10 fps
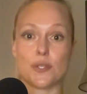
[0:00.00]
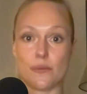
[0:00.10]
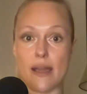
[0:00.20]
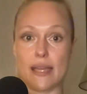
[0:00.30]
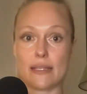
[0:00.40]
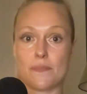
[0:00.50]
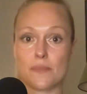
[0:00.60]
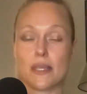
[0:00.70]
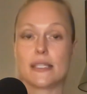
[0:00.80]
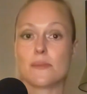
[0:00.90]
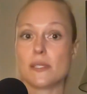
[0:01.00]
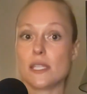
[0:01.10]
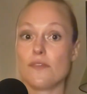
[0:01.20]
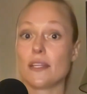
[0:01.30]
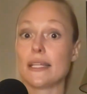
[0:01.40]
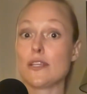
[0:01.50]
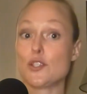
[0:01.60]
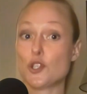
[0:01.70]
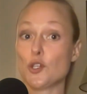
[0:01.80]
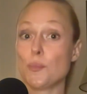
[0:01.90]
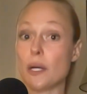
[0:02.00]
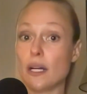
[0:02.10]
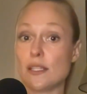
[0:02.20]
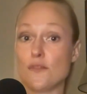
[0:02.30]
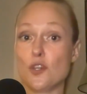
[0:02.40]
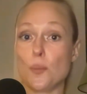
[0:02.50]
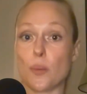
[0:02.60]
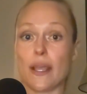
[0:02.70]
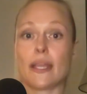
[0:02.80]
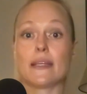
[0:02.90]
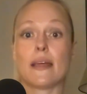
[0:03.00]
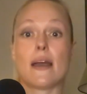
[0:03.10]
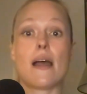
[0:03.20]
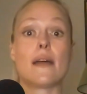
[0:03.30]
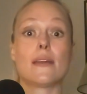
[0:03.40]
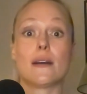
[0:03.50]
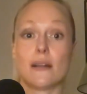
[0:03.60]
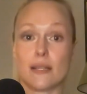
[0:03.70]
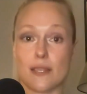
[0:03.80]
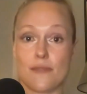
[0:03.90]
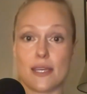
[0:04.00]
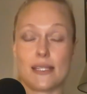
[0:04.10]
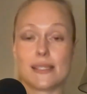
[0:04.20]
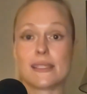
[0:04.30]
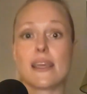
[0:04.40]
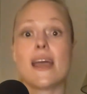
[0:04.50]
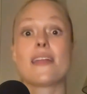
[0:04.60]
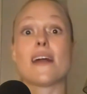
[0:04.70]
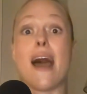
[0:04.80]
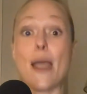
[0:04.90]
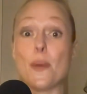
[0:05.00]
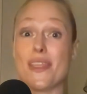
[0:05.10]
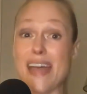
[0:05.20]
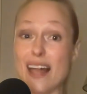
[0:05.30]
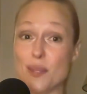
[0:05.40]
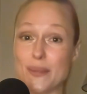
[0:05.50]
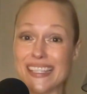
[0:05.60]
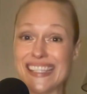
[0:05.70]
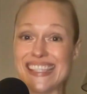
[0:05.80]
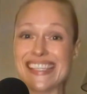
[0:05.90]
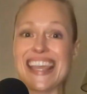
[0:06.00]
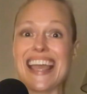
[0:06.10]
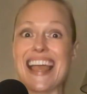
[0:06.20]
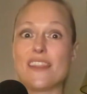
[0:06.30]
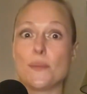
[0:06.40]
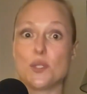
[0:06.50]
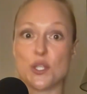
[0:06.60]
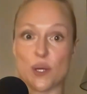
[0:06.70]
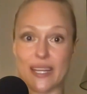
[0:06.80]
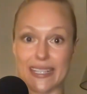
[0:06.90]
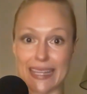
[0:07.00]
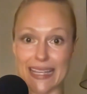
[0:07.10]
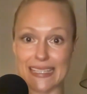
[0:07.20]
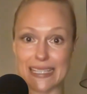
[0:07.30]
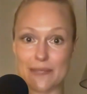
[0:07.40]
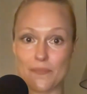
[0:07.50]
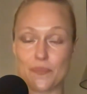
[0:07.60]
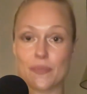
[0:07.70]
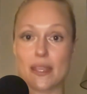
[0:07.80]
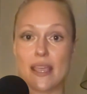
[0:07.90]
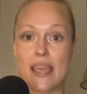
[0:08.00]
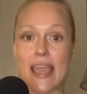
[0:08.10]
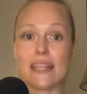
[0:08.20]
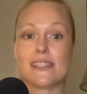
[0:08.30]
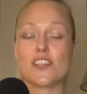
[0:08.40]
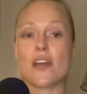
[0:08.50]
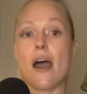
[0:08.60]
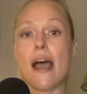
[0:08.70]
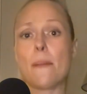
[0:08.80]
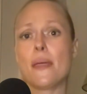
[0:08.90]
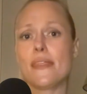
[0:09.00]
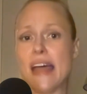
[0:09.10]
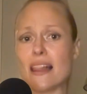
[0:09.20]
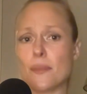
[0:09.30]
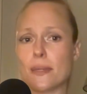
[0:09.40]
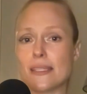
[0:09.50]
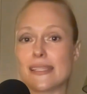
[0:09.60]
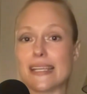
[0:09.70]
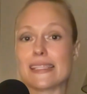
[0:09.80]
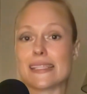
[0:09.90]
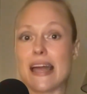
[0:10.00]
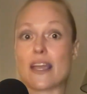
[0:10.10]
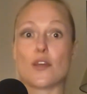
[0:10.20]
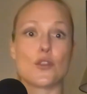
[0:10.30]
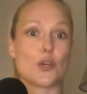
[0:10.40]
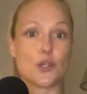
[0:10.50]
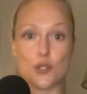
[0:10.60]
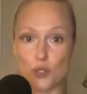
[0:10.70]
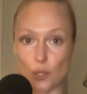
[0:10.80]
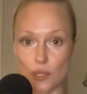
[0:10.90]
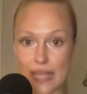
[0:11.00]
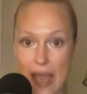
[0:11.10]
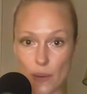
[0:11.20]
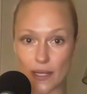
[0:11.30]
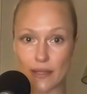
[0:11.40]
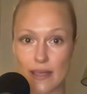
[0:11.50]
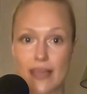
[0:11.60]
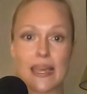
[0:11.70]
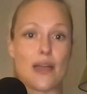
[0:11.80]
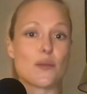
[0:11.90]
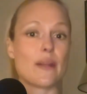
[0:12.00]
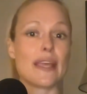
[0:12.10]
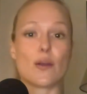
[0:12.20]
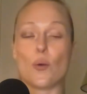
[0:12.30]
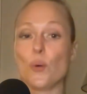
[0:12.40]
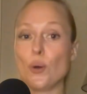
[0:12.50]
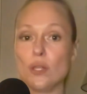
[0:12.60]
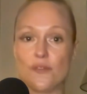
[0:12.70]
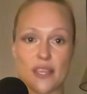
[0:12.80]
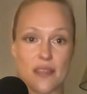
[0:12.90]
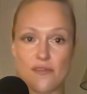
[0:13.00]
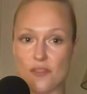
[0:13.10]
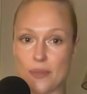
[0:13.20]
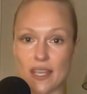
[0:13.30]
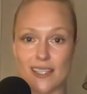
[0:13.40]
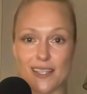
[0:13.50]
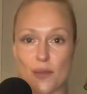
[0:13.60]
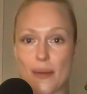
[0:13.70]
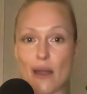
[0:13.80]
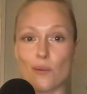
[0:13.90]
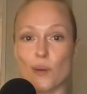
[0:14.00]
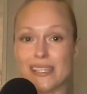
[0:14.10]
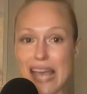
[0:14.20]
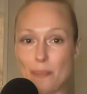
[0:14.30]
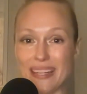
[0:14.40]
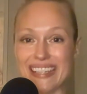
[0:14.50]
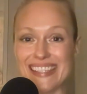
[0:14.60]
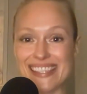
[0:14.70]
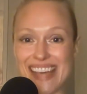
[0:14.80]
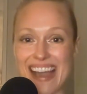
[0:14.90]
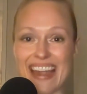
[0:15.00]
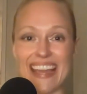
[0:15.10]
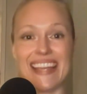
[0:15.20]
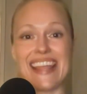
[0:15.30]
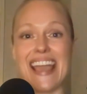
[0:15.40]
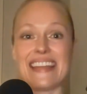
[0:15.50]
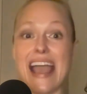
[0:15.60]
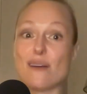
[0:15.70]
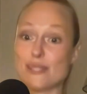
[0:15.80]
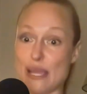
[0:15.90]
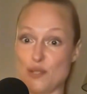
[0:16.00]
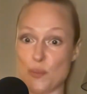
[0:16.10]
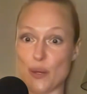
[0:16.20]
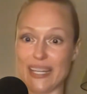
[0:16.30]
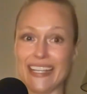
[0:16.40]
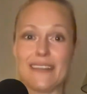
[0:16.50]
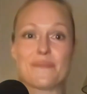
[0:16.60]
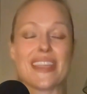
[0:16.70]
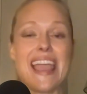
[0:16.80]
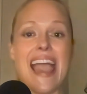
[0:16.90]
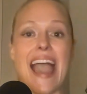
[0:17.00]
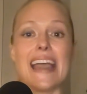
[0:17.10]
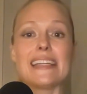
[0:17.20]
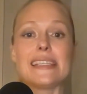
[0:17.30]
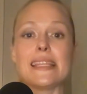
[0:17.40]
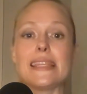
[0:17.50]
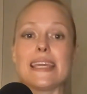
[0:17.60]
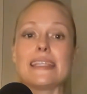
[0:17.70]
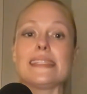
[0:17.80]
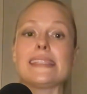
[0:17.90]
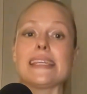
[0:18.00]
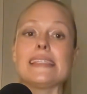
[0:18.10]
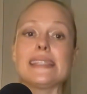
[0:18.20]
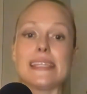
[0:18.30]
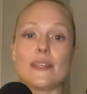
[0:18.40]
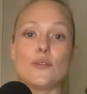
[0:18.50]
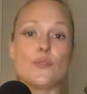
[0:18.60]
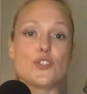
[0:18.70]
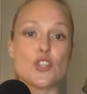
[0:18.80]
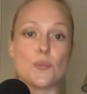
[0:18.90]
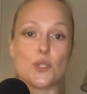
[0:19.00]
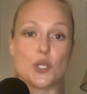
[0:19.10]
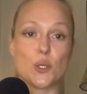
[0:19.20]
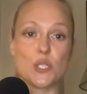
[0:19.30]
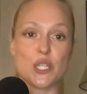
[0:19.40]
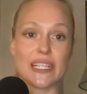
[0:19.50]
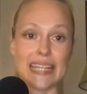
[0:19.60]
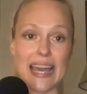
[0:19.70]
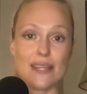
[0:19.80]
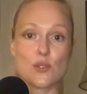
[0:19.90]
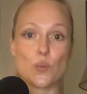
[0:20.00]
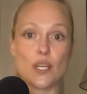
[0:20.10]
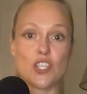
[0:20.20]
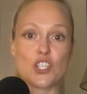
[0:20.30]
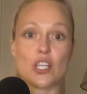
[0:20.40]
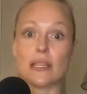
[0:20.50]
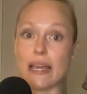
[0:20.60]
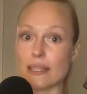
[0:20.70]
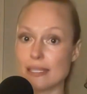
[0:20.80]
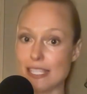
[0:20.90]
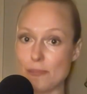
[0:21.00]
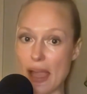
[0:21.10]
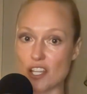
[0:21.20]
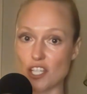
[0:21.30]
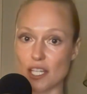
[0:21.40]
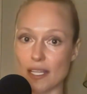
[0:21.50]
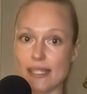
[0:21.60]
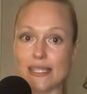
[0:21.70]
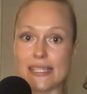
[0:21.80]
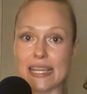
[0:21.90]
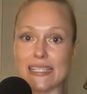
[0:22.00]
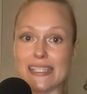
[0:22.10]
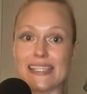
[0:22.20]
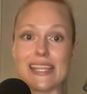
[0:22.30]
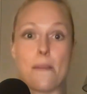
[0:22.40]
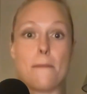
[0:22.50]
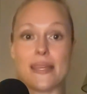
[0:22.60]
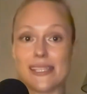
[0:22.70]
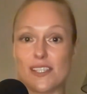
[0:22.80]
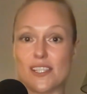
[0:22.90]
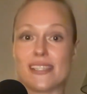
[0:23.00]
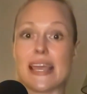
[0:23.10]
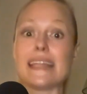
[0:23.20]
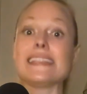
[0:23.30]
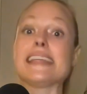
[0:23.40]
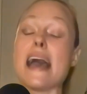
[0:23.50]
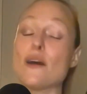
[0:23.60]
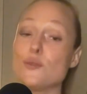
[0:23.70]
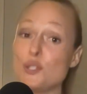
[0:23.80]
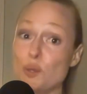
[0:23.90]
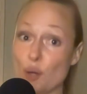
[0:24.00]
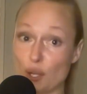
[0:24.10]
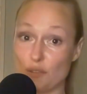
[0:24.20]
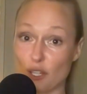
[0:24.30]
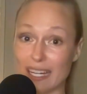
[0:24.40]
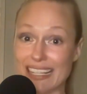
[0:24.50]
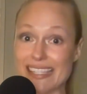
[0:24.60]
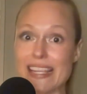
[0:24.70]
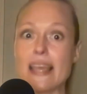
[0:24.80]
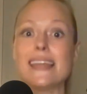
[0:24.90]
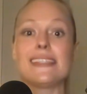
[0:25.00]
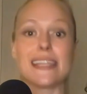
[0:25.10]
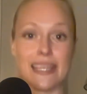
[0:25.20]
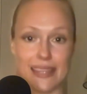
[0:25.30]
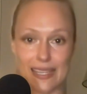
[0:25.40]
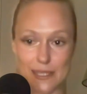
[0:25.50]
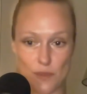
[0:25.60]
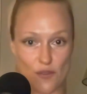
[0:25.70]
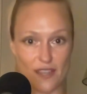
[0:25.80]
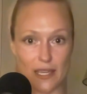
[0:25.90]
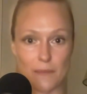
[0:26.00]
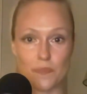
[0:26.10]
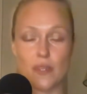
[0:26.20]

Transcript: ride. Specifically, two parts of your brain are the heart of this, the hypothalamus and the pituitary gland. And so the hypothalamus is like the control tower, gathering all of the information about what's happening inside and outside your body, and then sends signals to the pituitary gland, which, like the dispatcher, sends messages down to your ovaries to get things moving.